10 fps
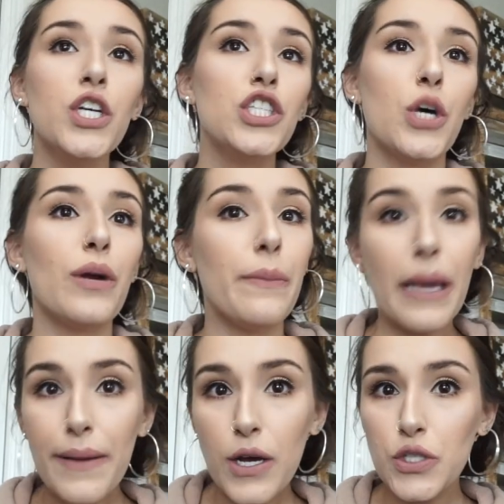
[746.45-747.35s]
So when a
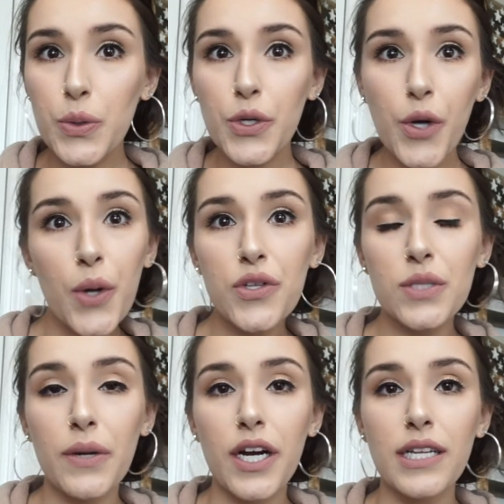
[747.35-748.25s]
baby goes through a growth
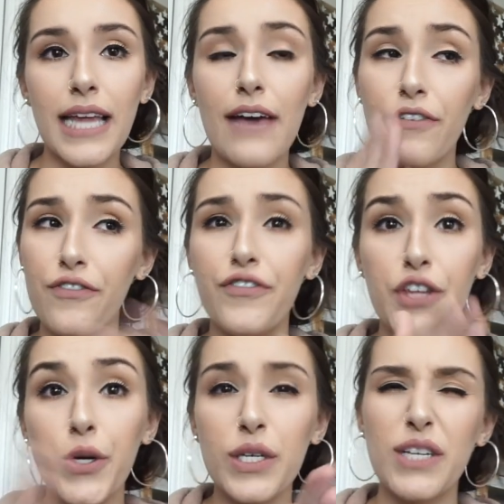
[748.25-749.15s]
spurt, they have a
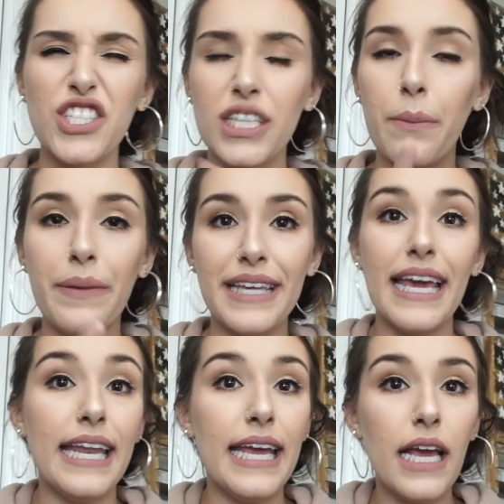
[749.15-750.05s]
few, especially at the
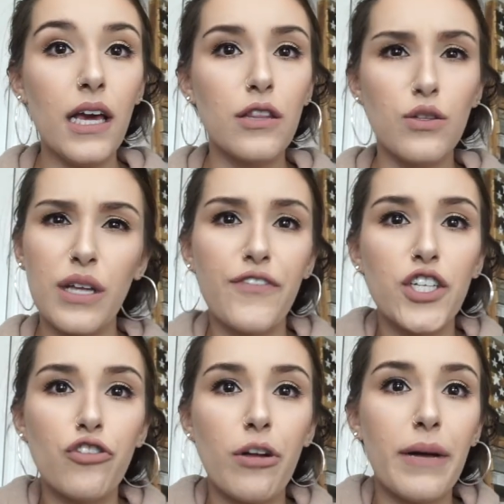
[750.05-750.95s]
beginning, those like
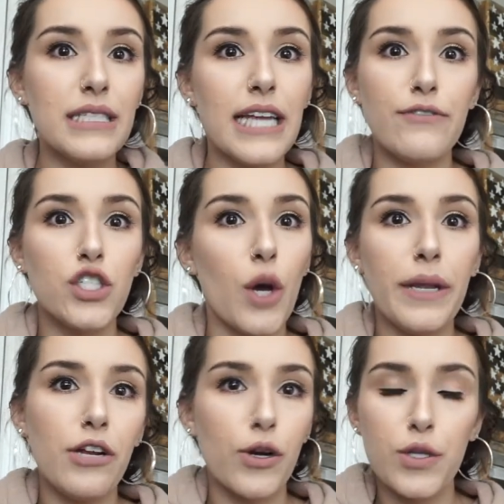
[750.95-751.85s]
first three months, they have so
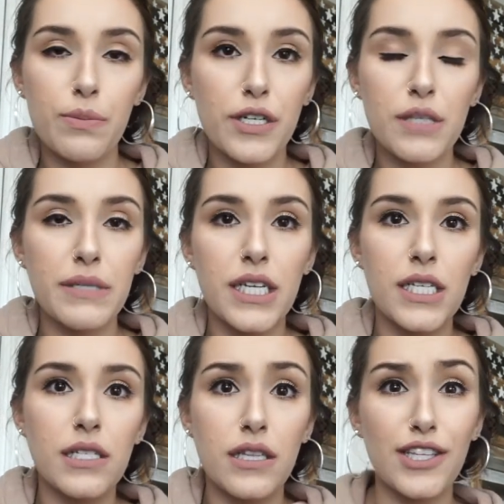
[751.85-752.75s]
many growth spurts
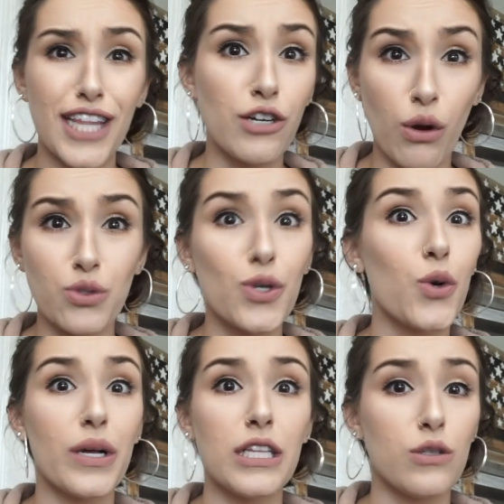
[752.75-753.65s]
because they grow so
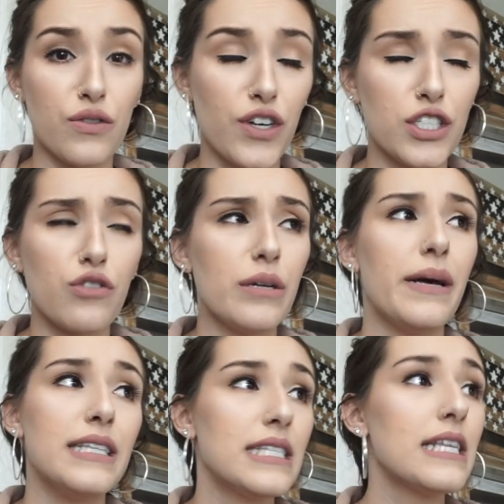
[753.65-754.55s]
quickly those first three
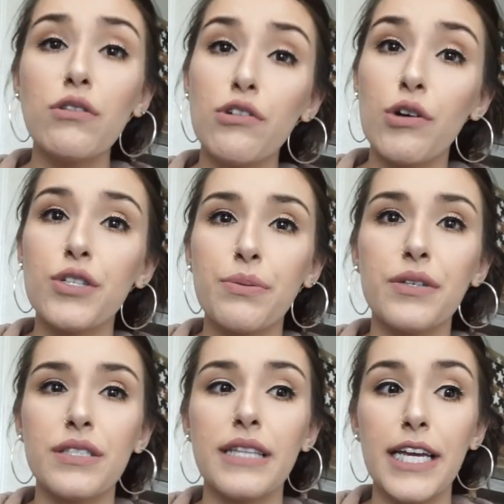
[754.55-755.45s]
months. The growth
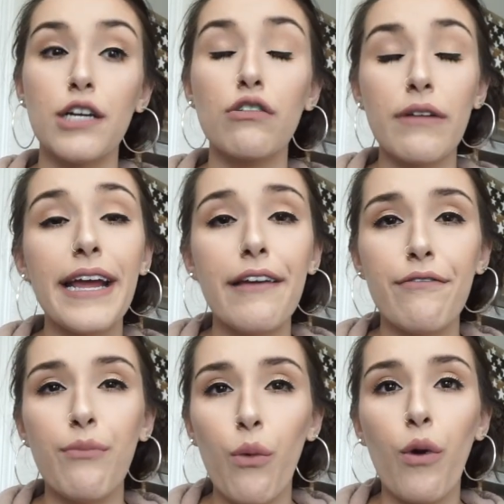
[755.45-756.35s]
spurts, they
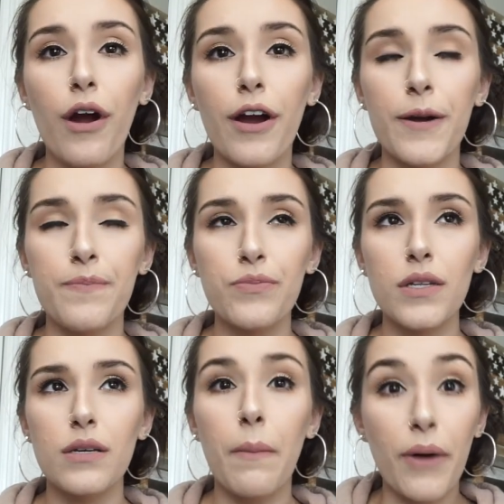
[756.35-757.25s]
crave more
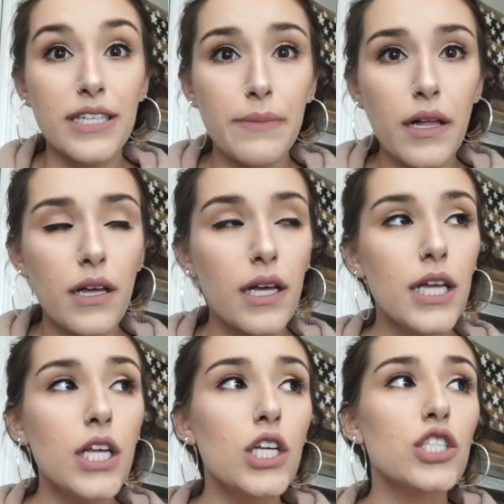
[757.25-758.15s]
breast milk.
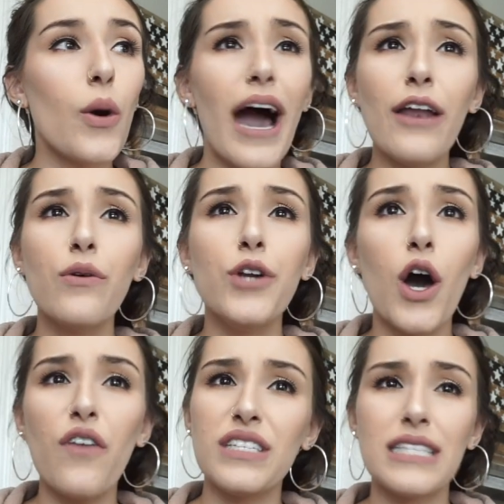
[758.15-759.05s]
So I don't
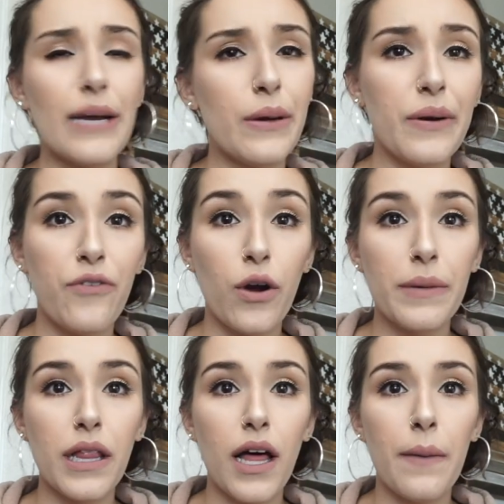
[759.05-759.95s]
know if it's the same way with
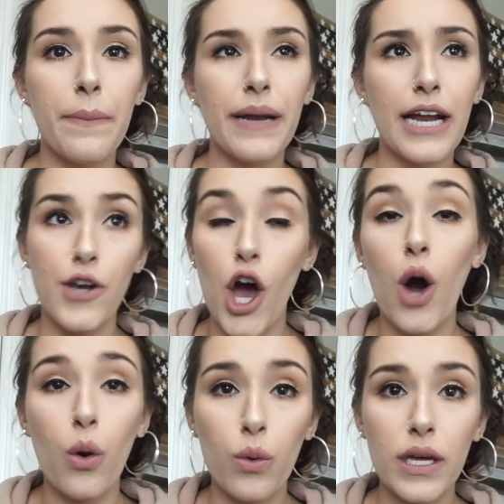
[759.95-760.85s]
formula, but I
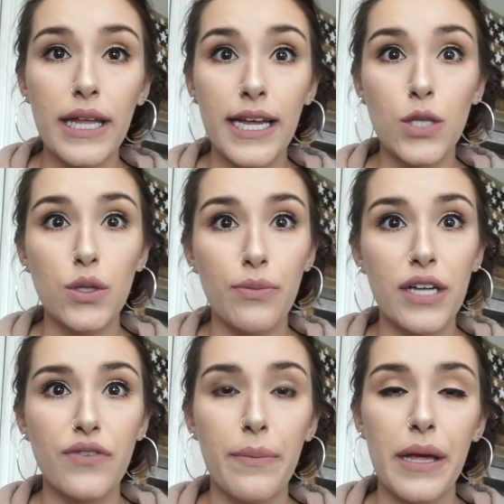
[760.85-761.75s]
know it is with
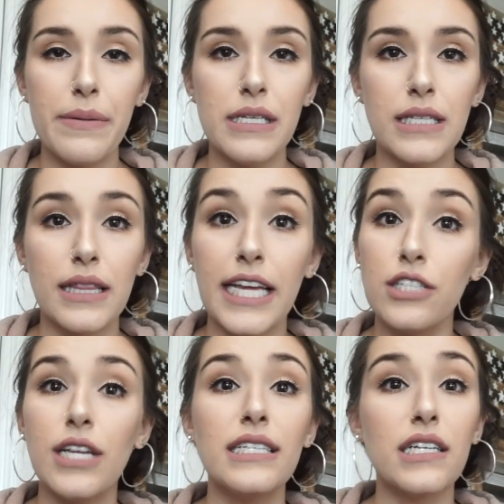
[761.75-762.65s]
breastfed babies that they
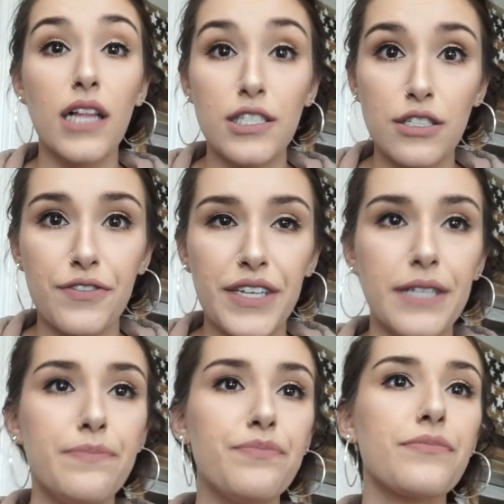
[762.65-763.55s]
tend to cluster
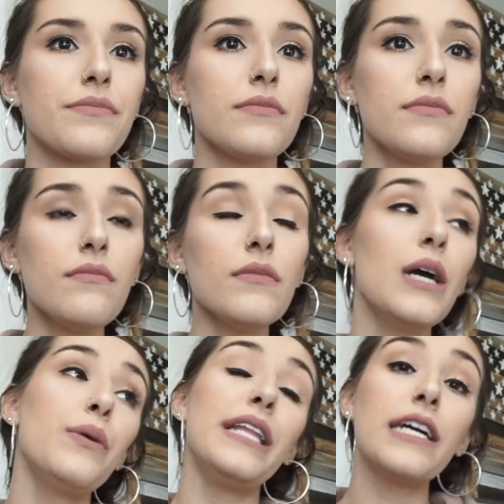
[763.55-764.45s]
feed.
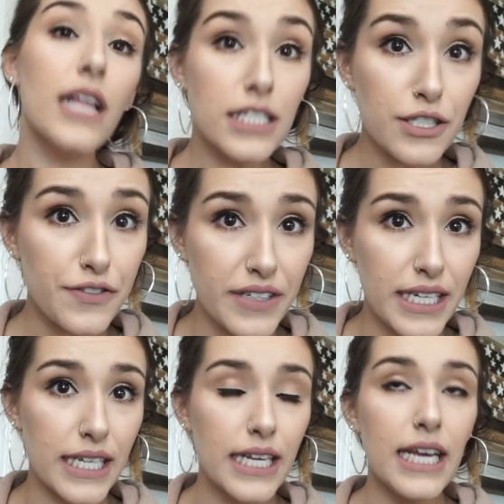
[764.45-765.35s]
And when they cluster
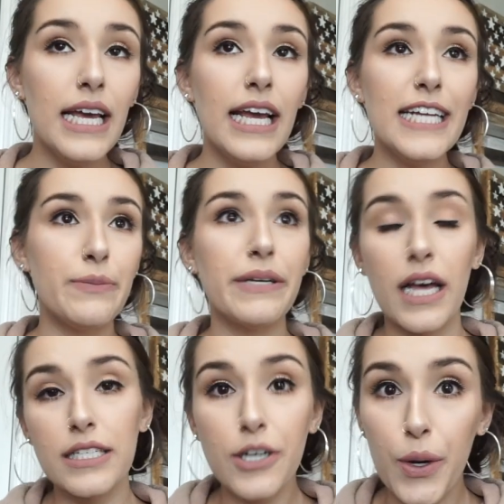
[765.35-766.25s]
feed, it's
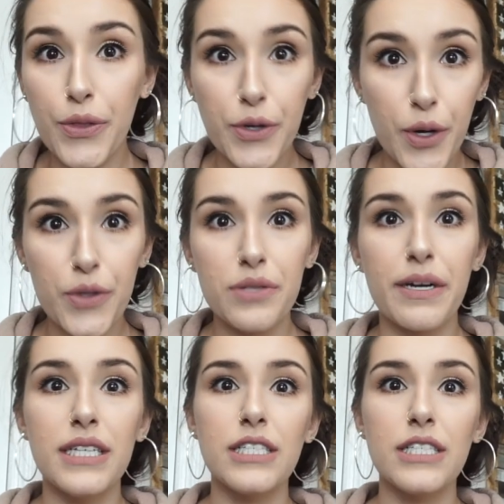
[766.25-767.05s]
because they're going through growth spurts.